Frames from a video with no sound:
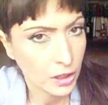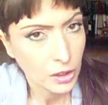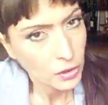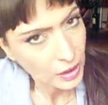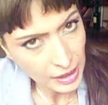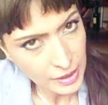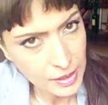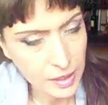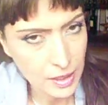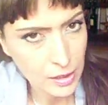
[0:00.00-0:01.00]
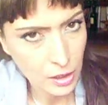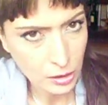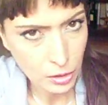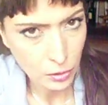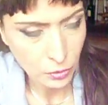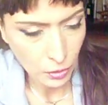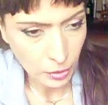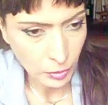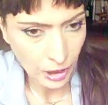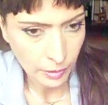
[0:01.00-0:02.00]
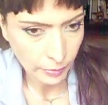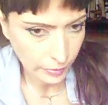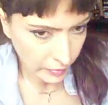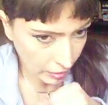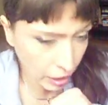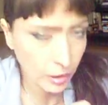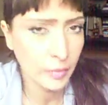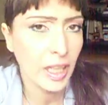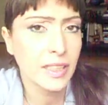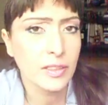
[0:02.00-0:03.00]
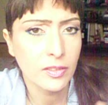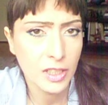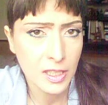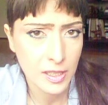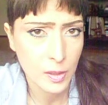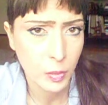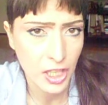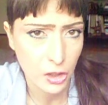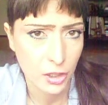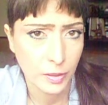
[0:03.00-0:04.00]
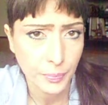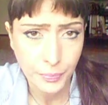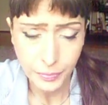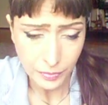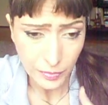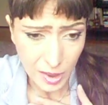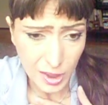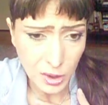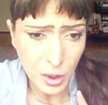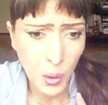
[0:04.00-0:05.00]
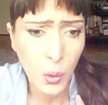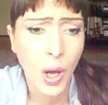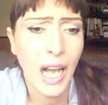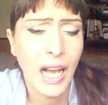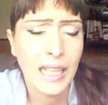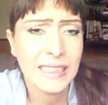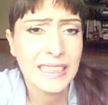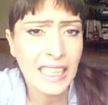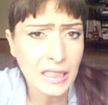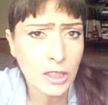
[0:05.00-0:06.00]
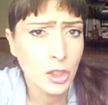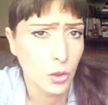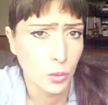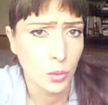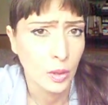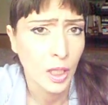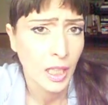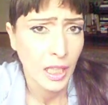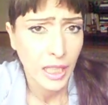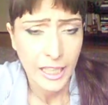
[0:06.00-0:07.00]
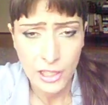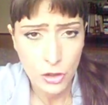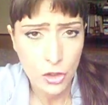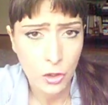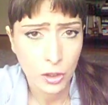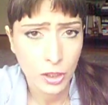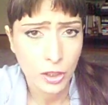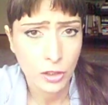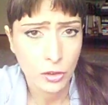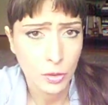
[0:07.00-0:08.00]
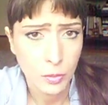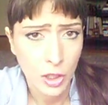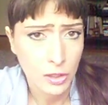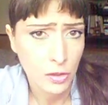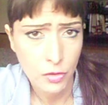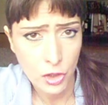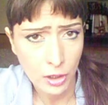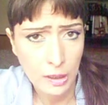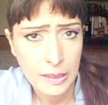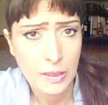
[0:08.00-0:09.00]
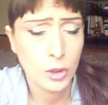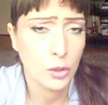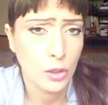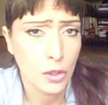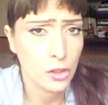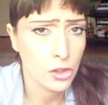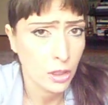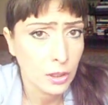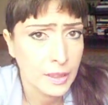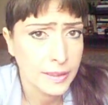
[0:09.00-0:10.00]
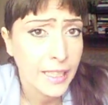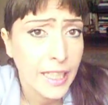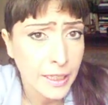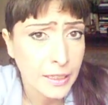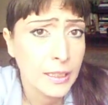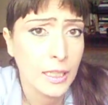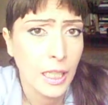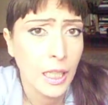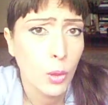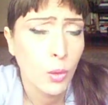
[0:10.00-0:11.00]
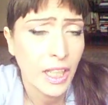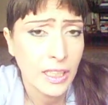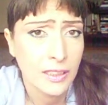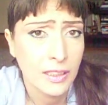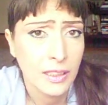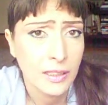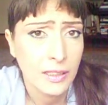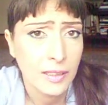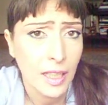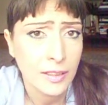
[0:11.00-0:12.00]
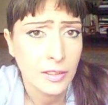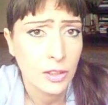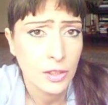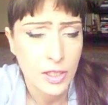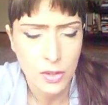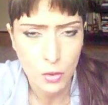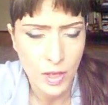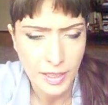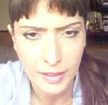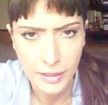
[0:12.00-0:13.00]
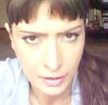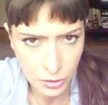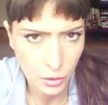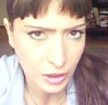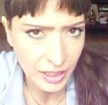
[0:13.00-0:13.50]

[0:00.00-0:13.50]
Uranus is not so normal, and Venus is pleasure. So can you enjoy your box of chocolates or your chocolate cake while the thunder is striking your